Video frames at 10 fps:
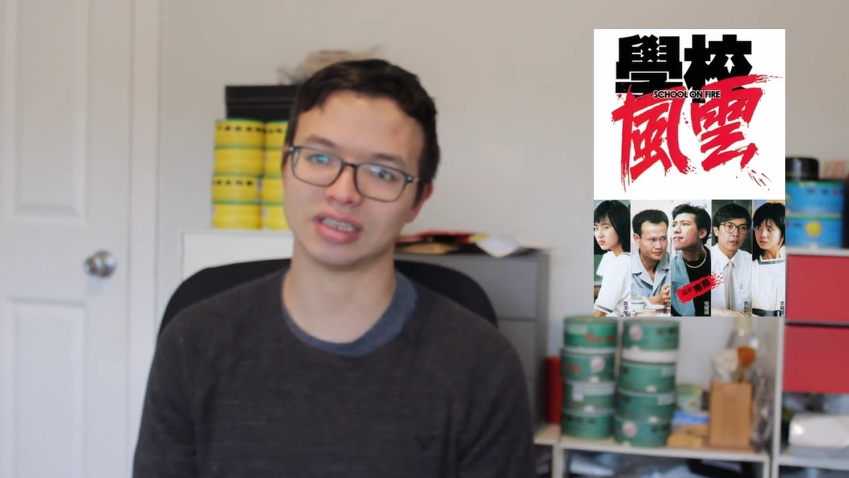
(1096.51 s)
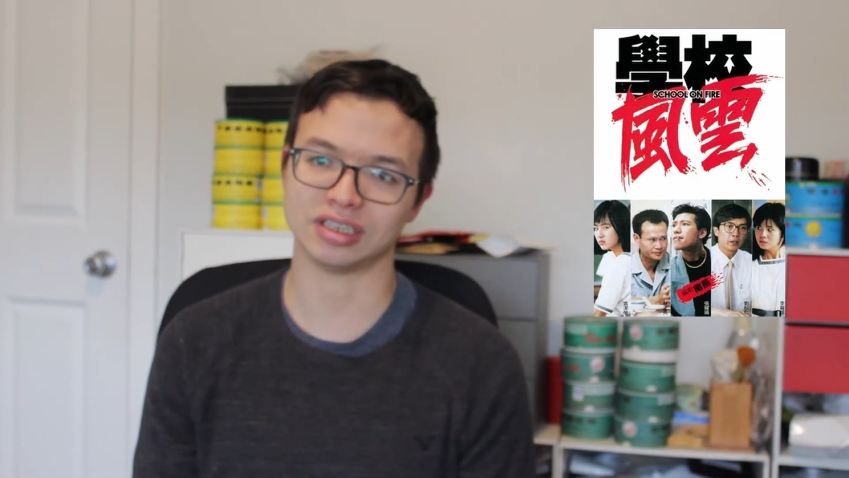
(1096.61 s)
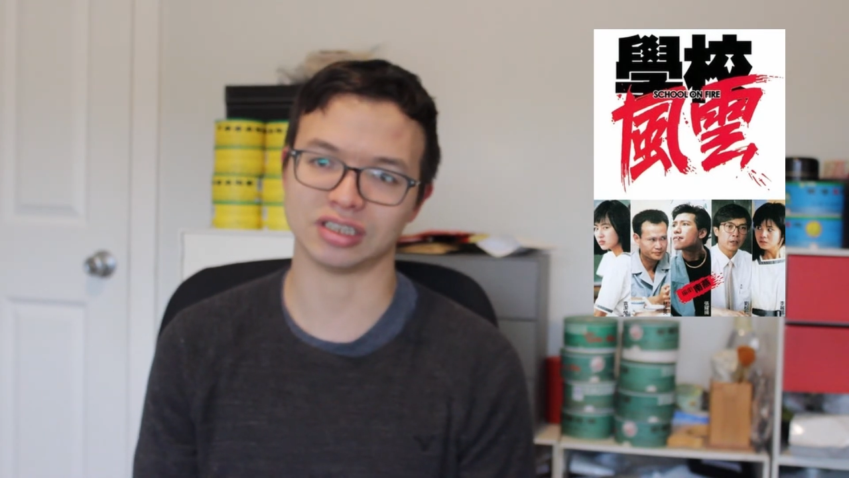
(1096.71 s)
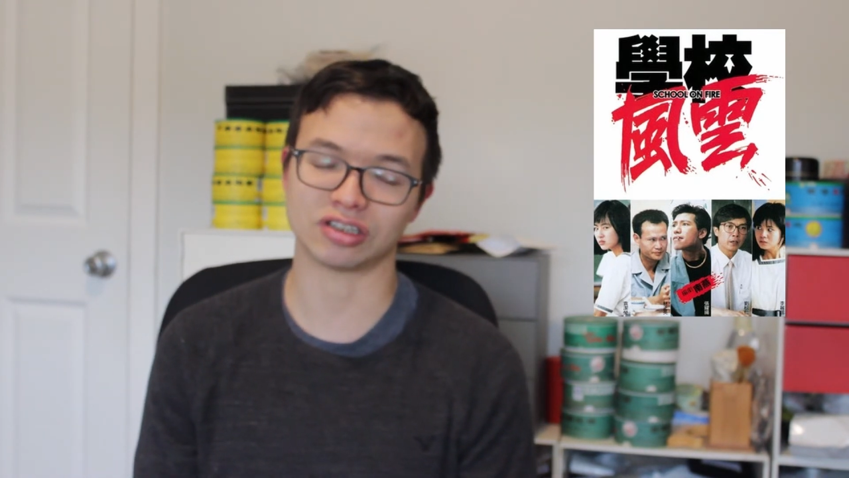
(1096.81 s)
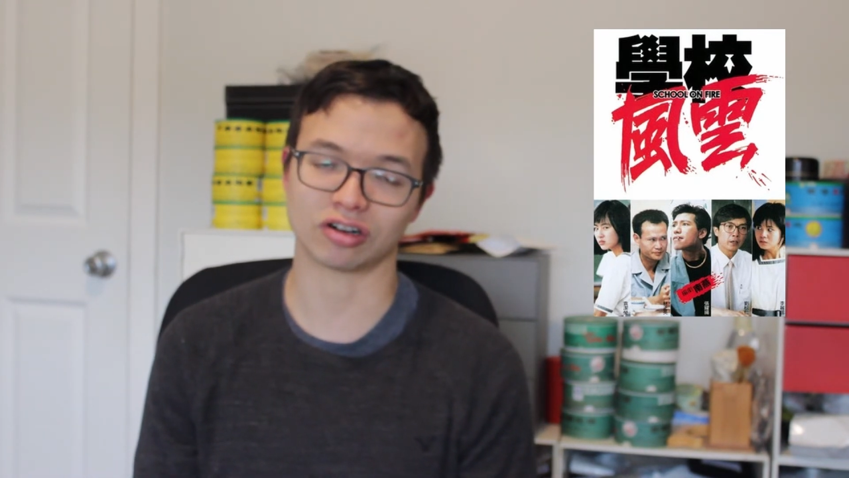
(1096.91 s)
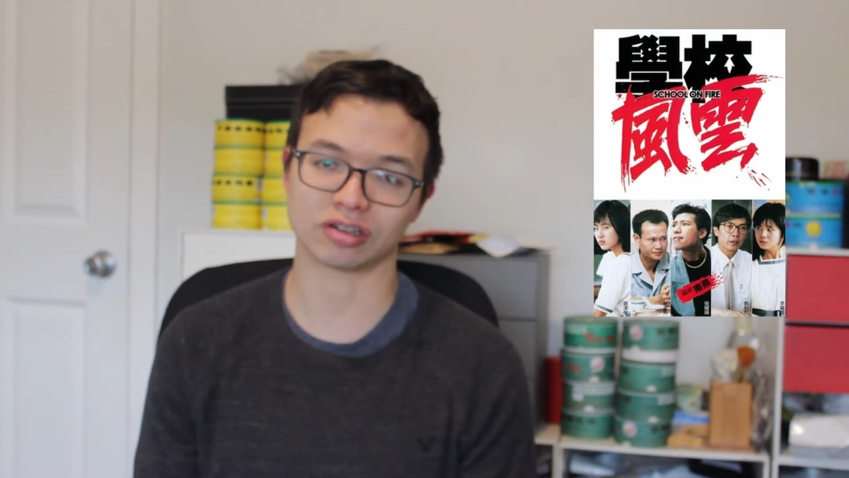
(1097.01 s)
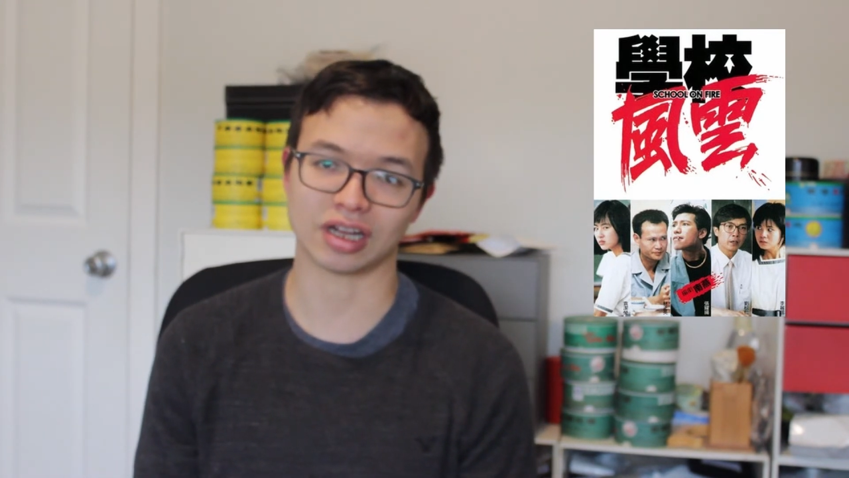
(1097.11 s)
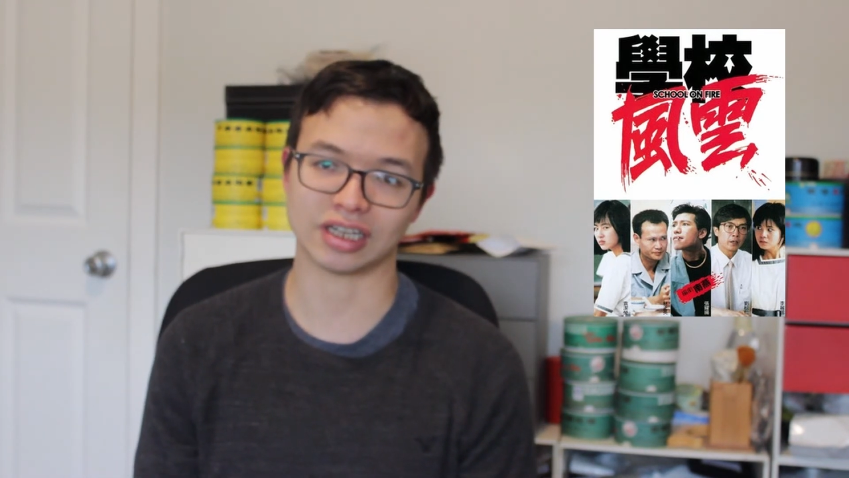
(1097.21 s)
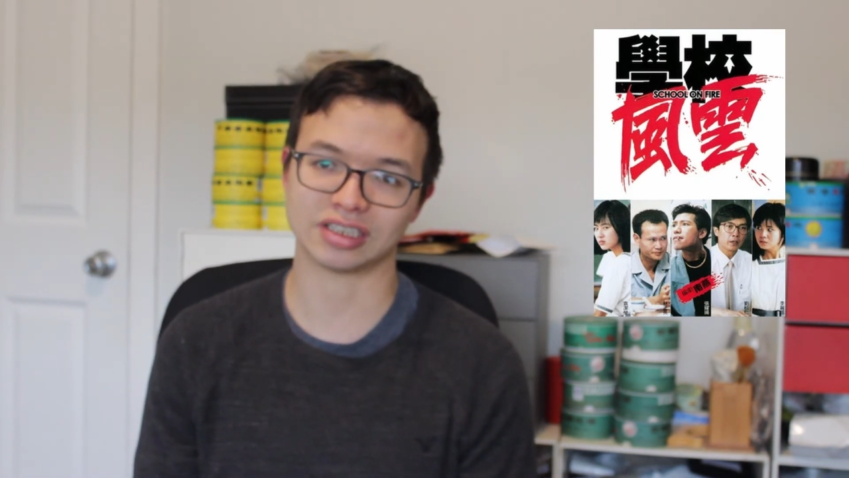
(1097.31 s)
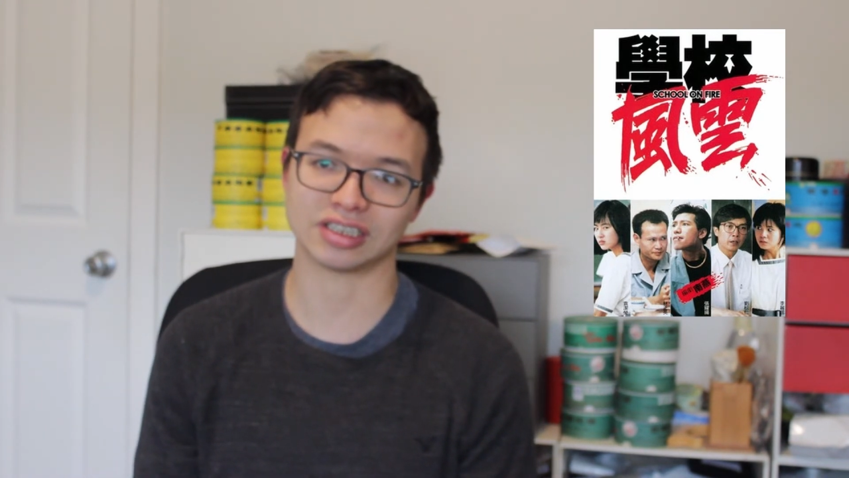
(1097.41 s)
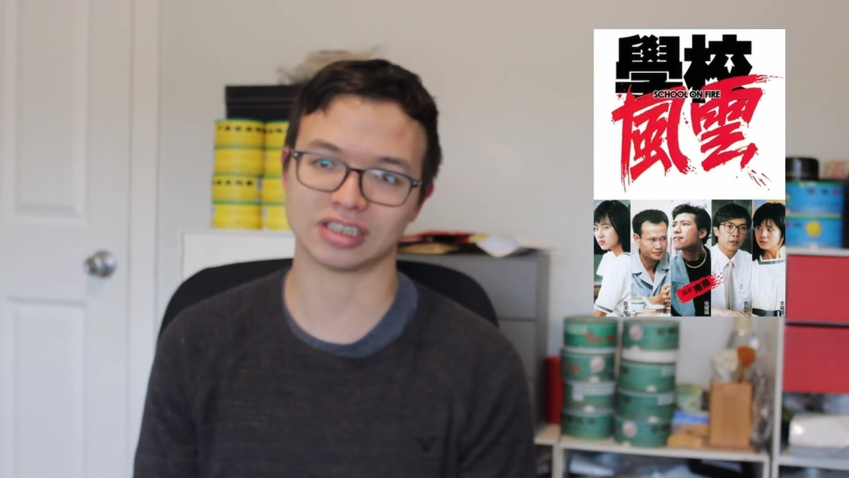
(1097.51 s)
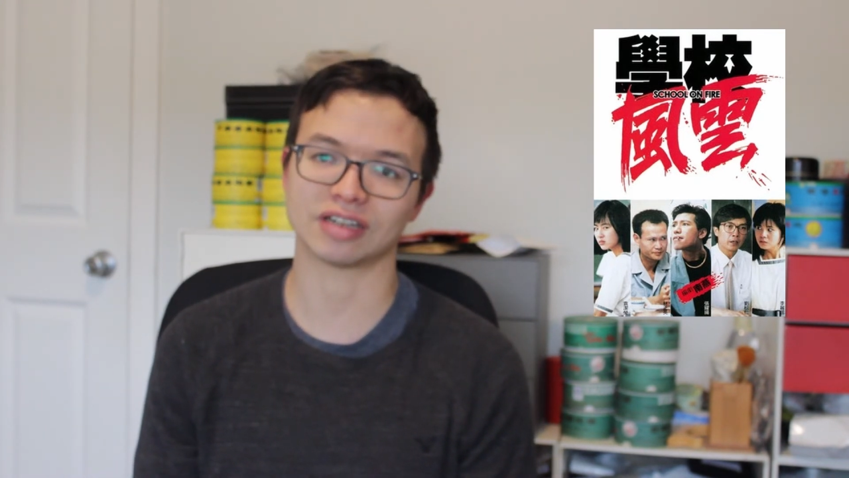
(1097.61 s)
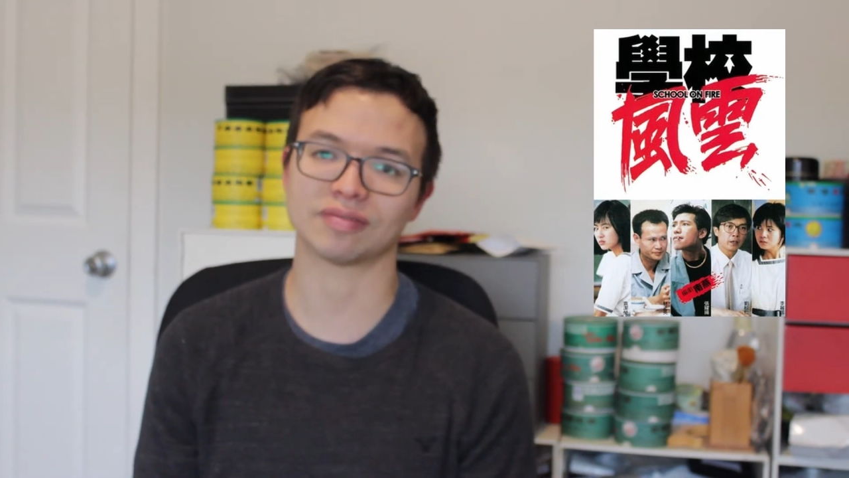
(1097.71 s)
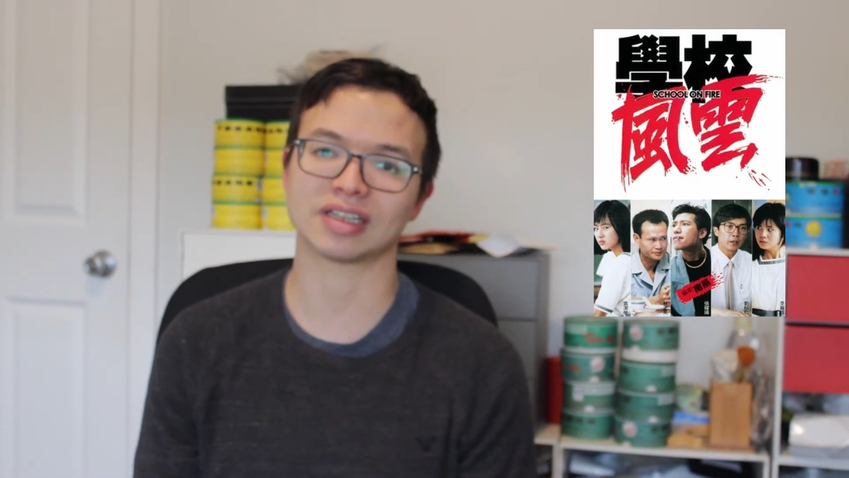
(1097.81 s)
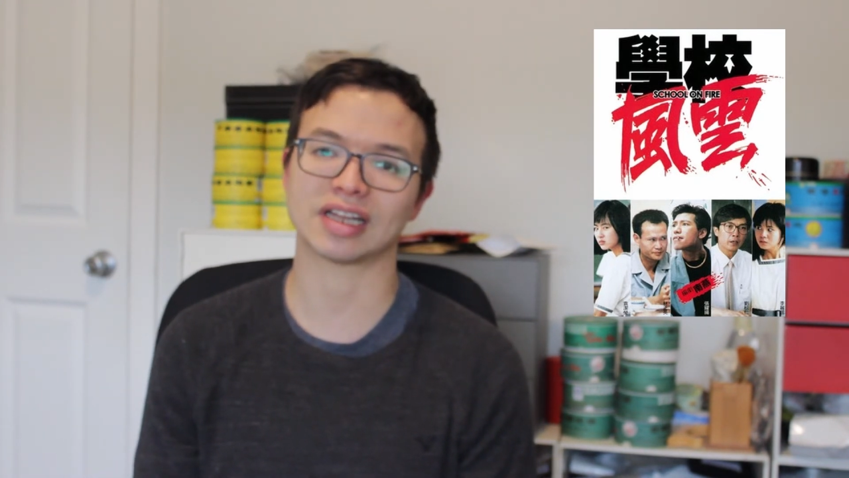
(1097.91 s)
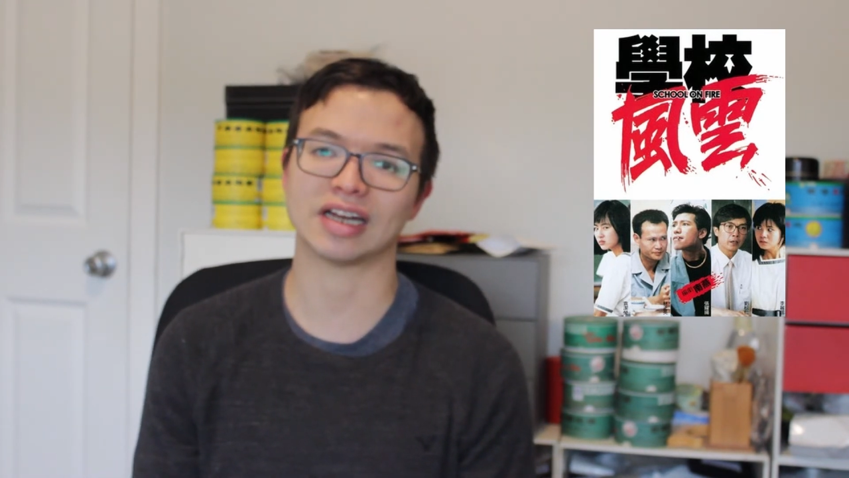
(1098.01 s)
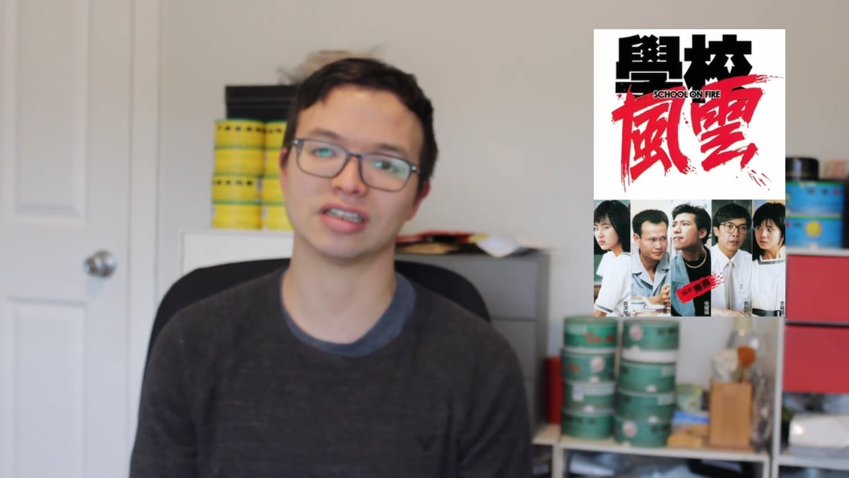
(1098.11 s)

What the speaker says: these dark lights and stuff like that,